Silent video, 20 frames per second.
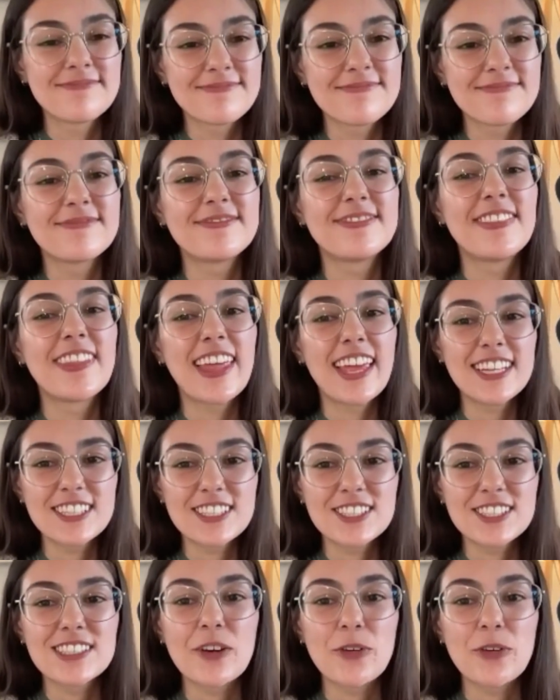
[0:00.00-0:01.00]

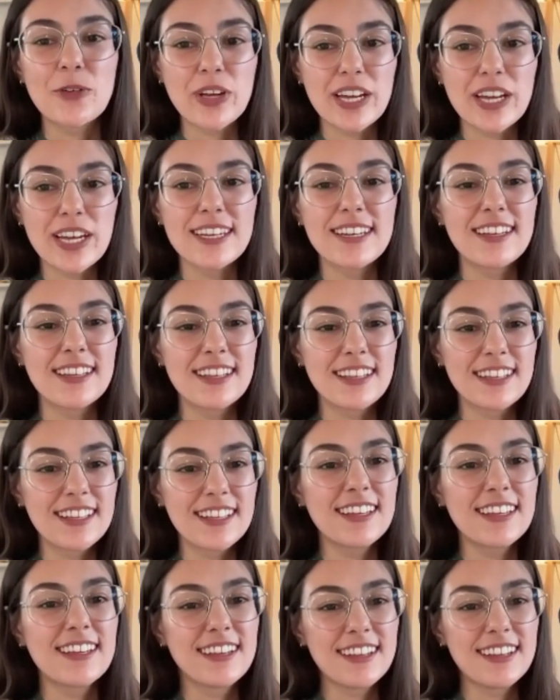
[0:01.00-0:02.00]
bad about
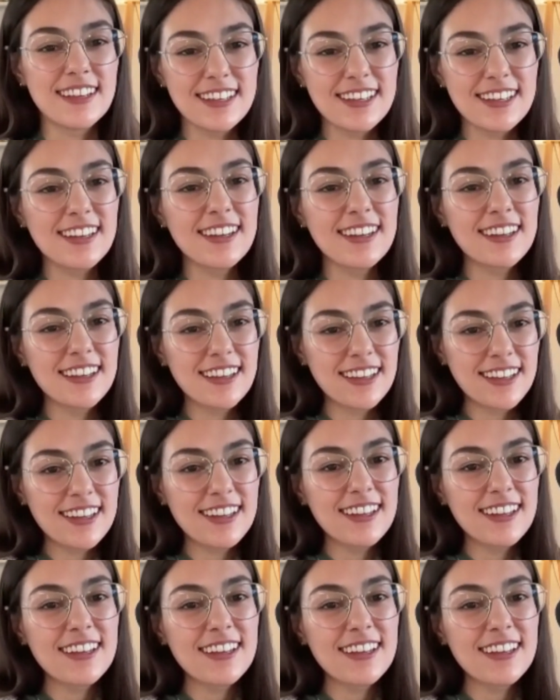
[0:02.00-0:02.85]
it, but what do?